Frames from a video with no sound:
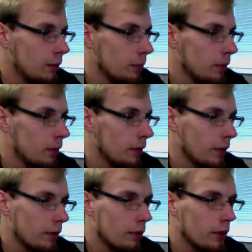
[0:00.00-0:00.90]
on the
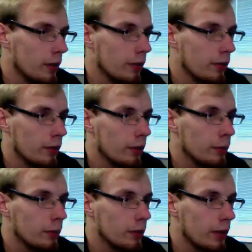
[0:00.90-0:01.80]
front, so
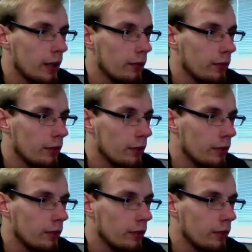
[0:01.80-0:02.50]
we're gonna have to